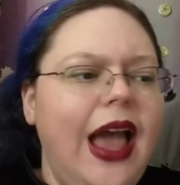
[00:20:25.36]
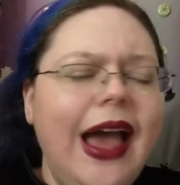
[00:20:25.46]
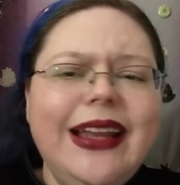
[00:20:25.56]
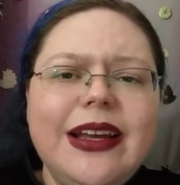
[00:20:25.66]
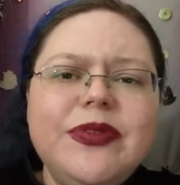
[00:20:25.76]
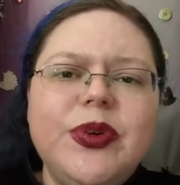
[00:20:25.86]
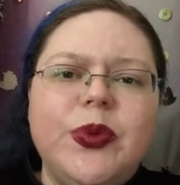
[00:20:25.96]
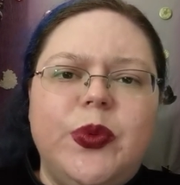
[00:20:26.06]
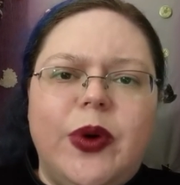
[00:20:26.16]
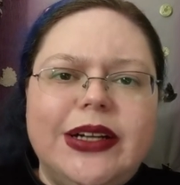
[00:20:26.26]
I never
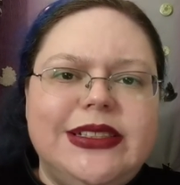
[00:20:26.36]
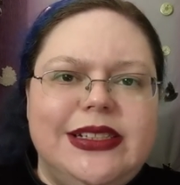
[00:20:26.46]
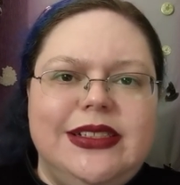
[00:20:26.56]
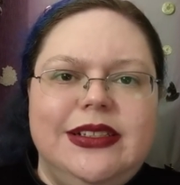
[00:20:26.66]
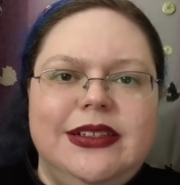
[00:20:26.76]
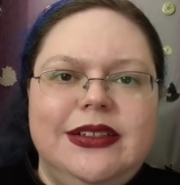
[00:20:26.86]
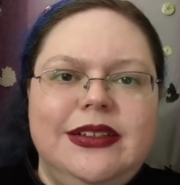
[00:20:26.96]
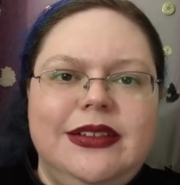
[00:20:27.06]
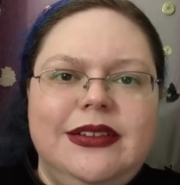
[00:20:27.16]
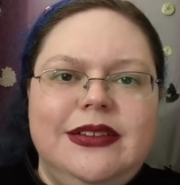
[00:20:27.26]
wanted
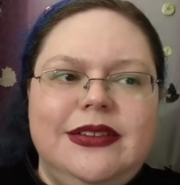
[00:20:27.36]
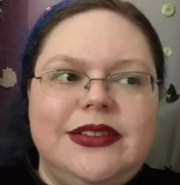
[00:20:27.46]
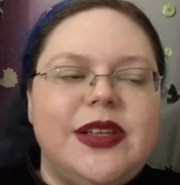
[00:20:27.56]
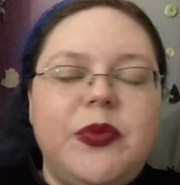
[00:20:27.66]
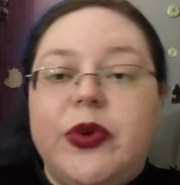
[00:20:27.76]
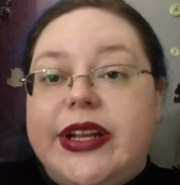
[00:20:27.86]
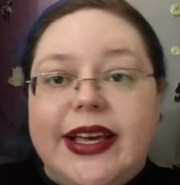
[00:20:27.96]
someone